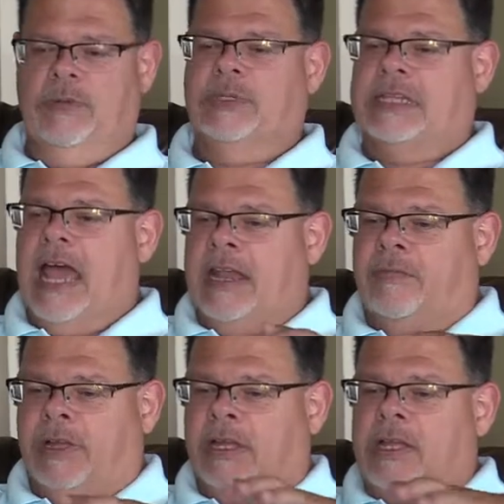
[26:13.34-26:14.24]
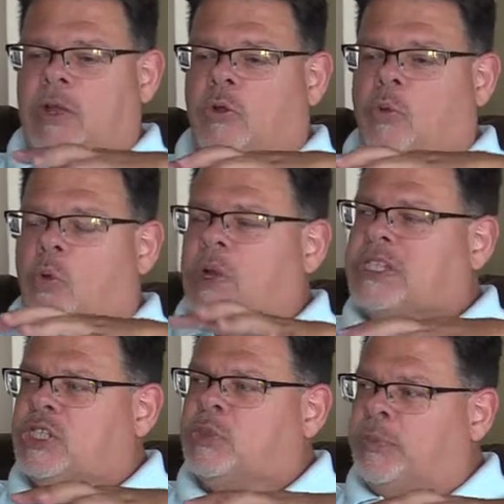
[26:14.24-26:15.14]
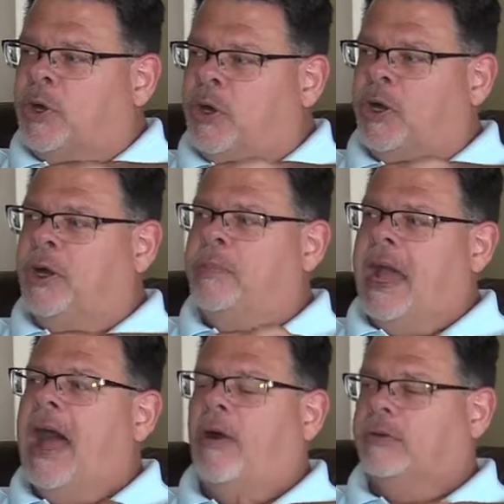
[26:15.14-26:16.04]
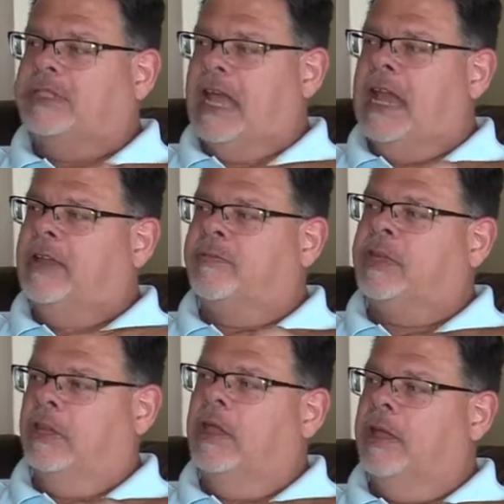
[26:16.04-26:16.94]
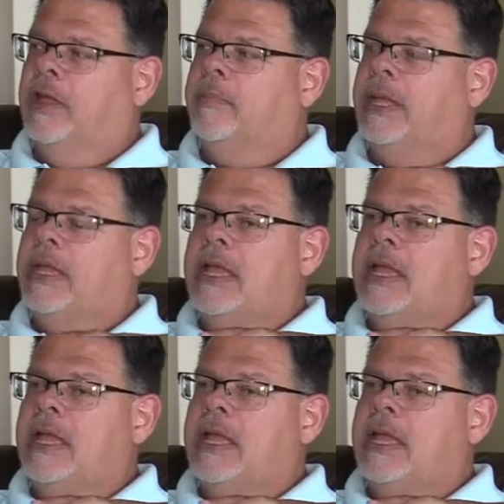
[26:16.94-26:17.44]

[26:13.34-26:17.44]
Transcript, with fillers: kind of a whisper about kind of club,